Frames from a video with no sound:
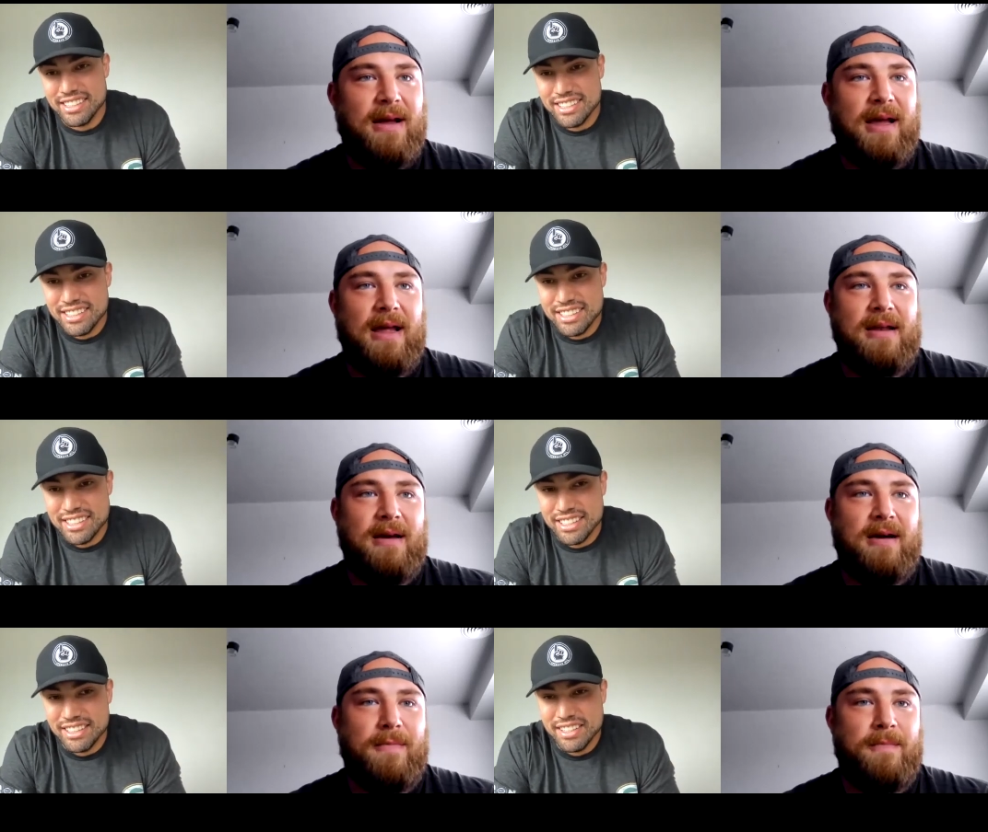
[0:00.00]

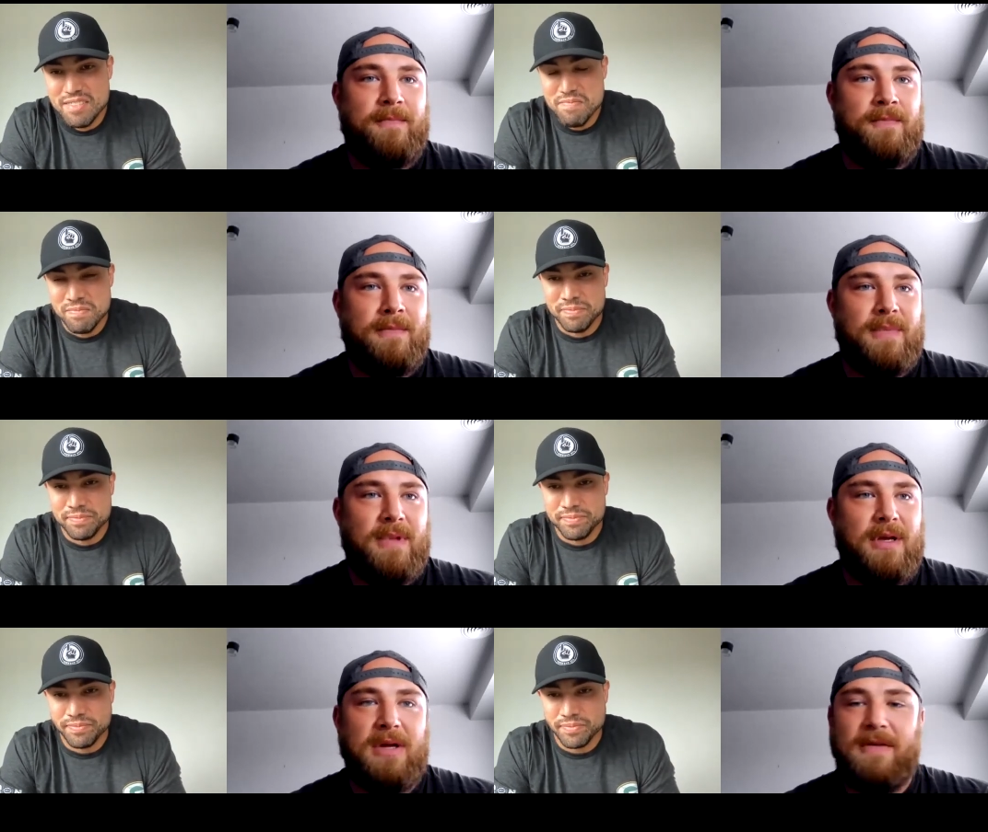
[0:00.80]
Speaker 1: And um,
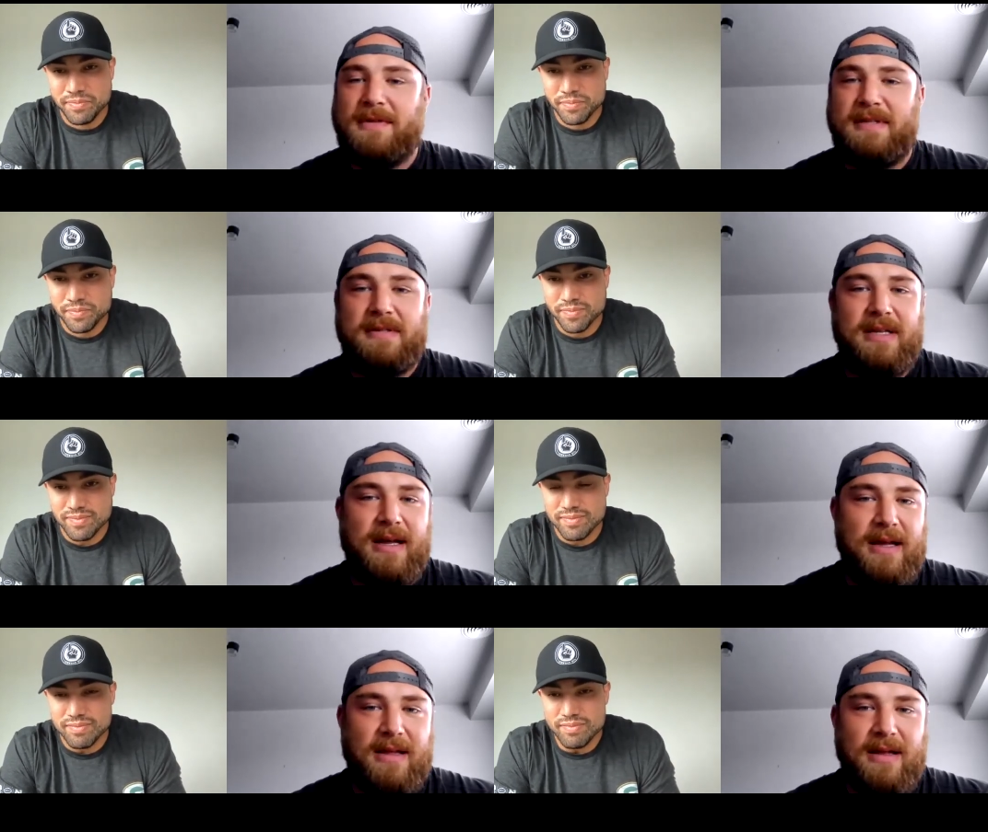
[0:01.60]
you know, even still
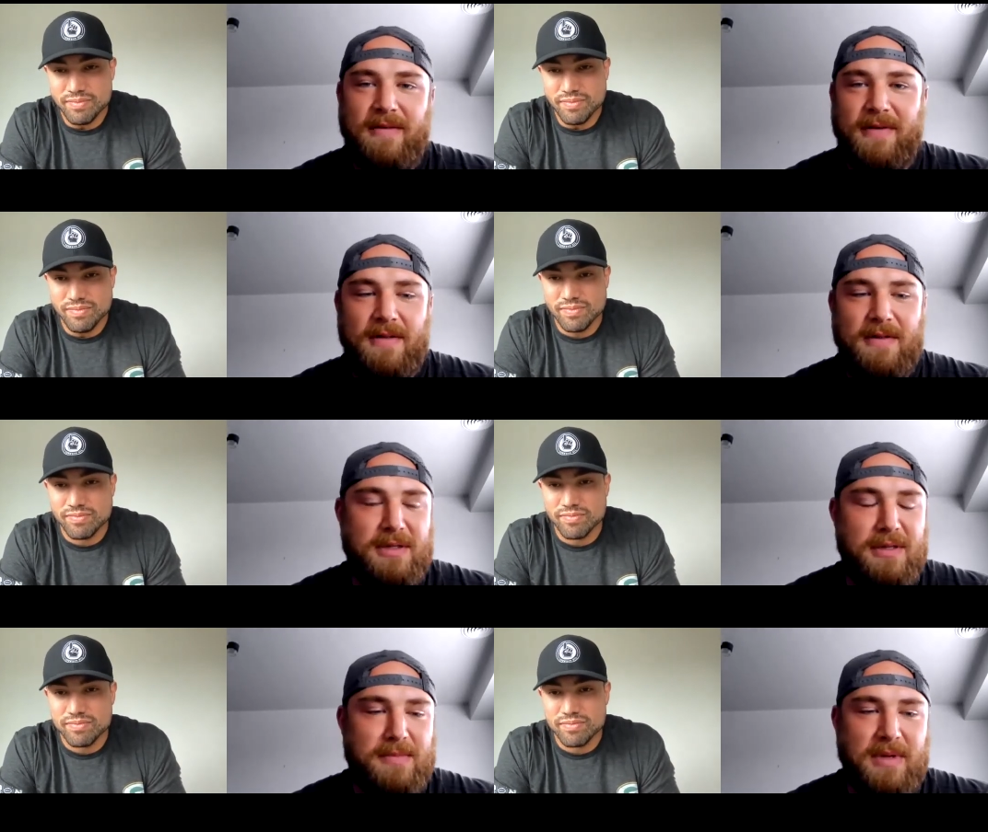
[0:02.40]
today in the NFL,
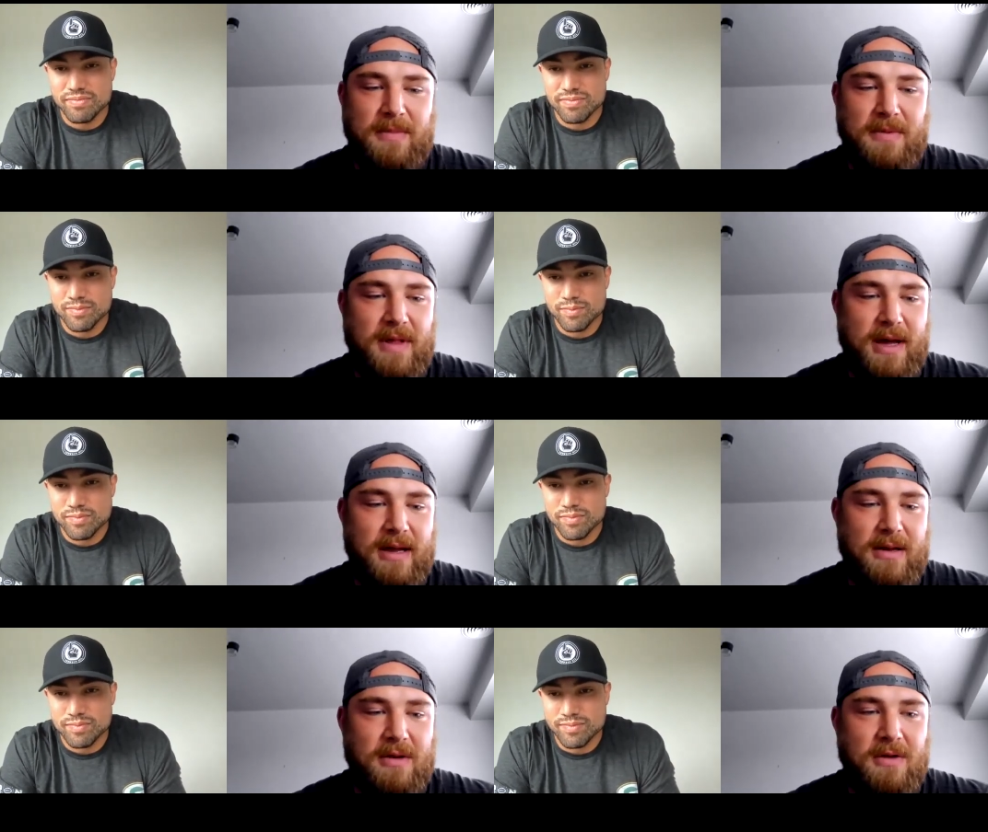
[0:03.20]
there's there's people
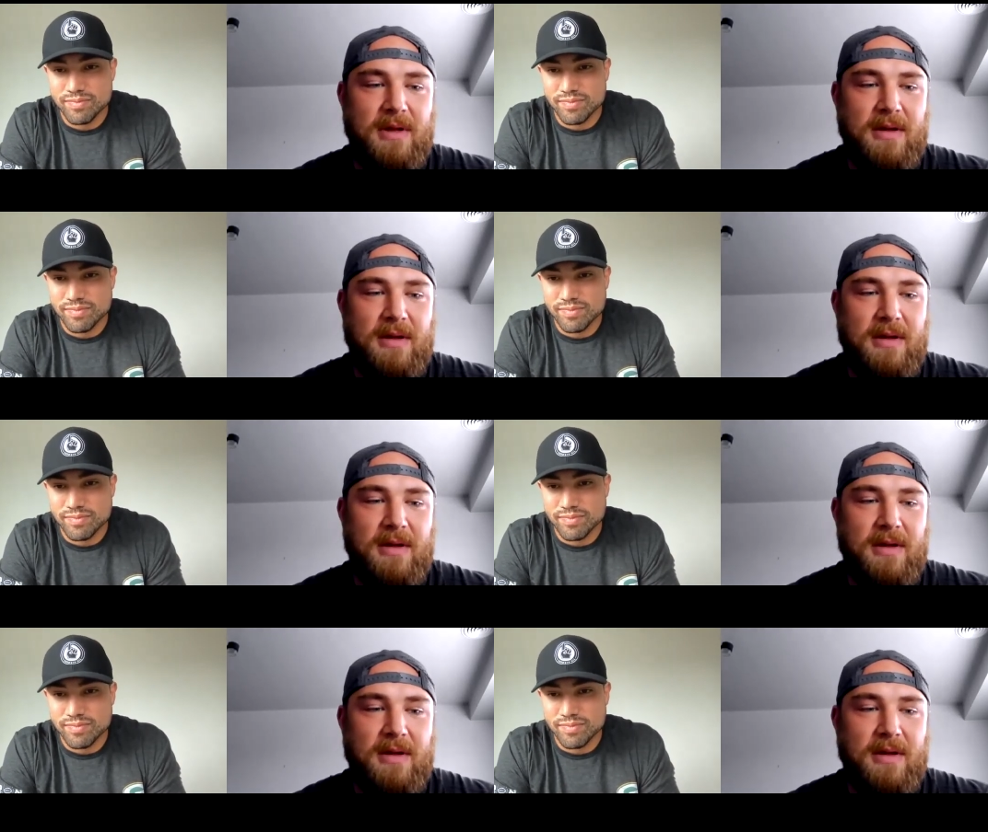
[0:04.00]
that knew